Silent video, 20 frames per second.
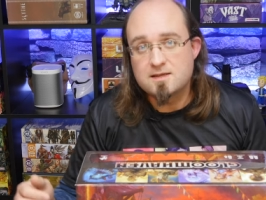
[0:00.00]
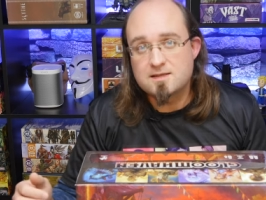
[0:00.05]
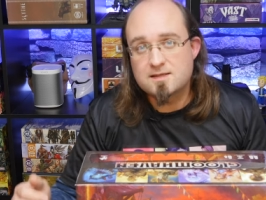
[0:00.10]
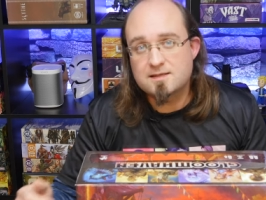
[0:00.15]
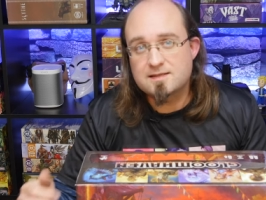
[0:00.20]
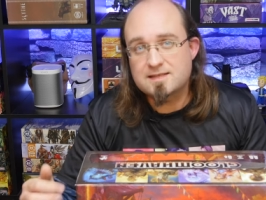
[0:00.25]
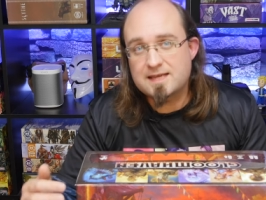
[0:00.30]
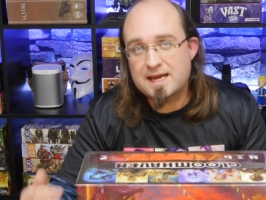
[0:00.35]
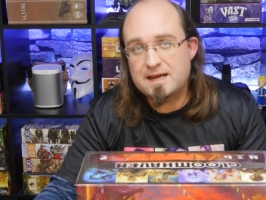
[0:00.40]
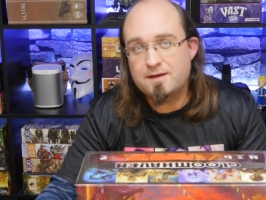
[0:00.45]

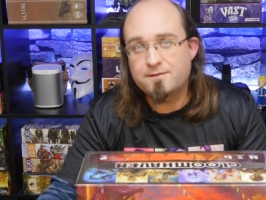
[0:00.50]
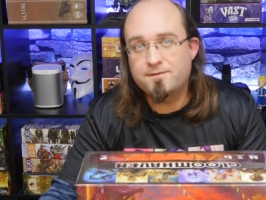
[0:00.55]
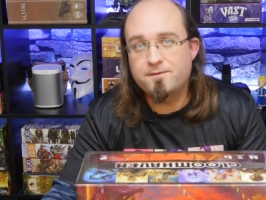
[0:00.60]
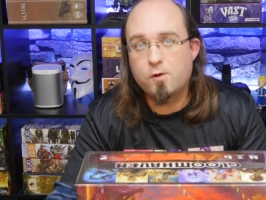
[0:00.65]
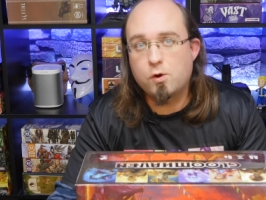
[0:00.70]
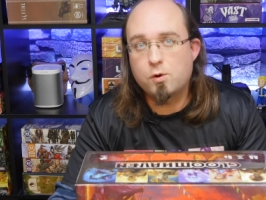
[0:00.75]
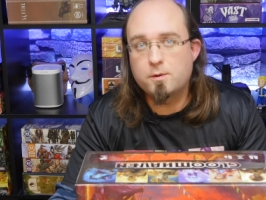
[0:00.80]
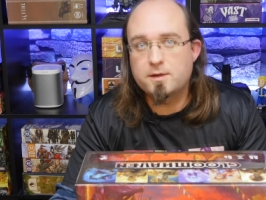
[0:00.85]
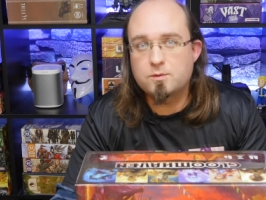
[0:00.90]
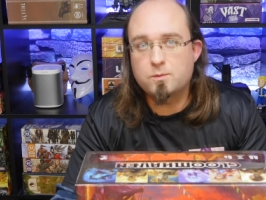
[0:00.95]
to take
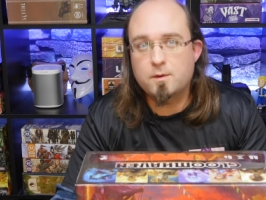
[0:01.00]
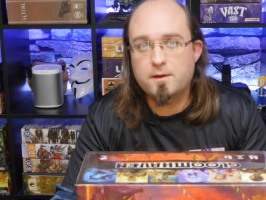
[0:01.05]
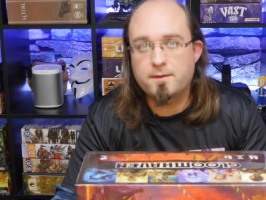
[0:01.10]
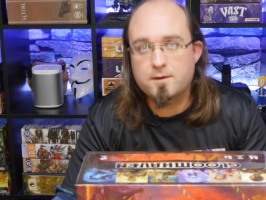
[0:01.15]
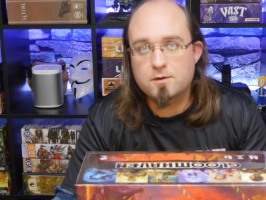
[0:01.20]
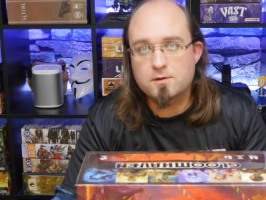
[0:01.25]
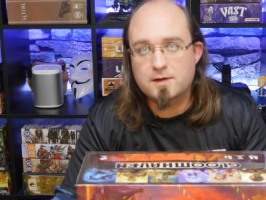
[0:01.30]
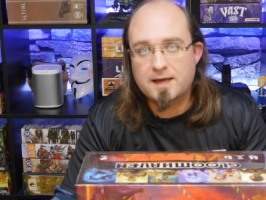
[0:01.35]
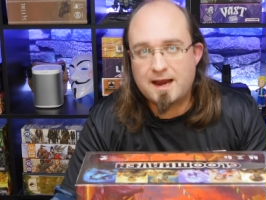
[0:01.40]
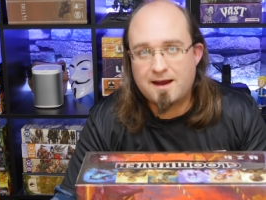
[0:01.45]
forward with
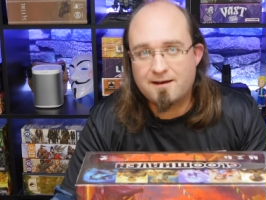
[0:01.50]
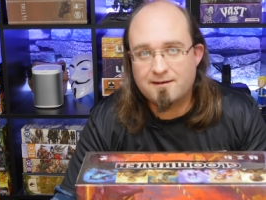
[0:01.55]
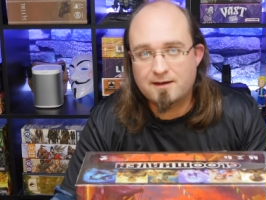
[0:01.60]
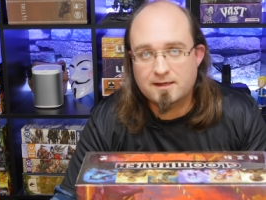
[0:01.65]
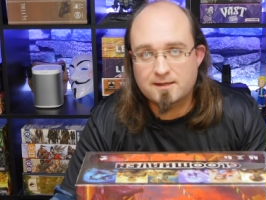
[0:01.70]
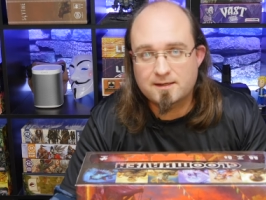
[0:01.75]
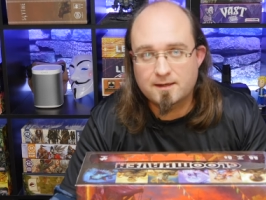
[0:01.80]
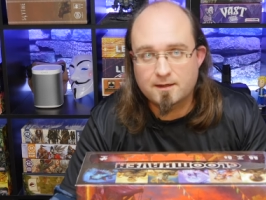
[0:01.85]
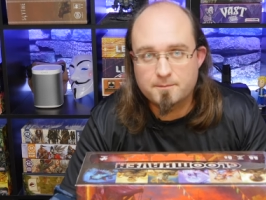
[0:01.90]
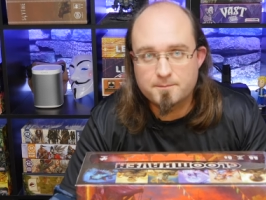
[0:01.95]
your
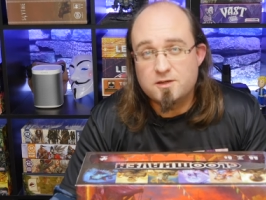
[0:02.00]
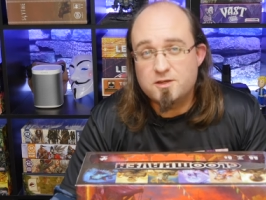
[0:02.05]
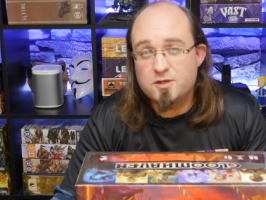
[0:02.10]
character.